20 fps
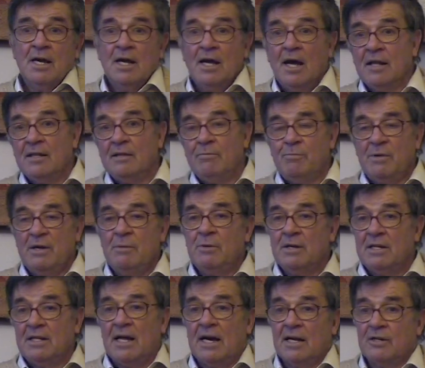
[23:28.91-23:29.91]
and the people
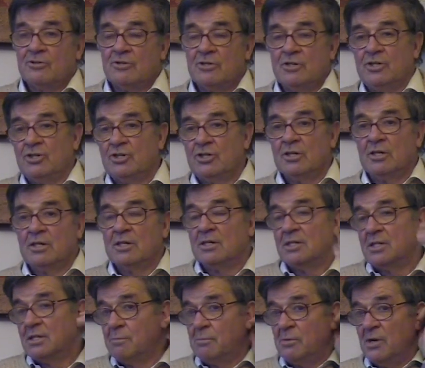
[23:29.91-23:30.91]
in that tradition can
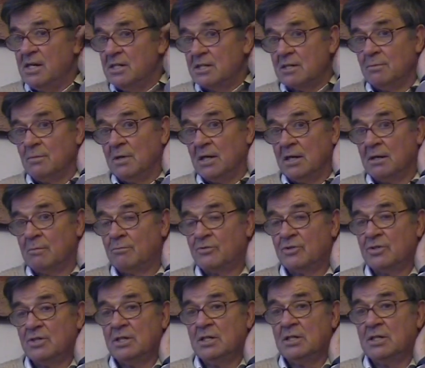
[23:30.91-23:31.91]
suppress me and
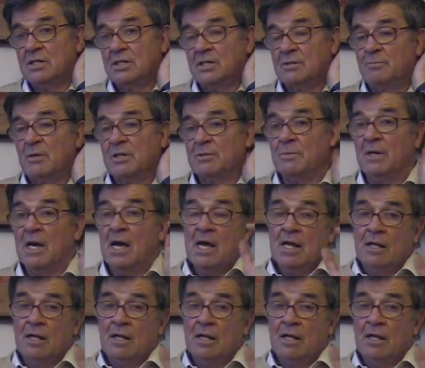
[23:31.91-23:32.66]
proceed to suppress me.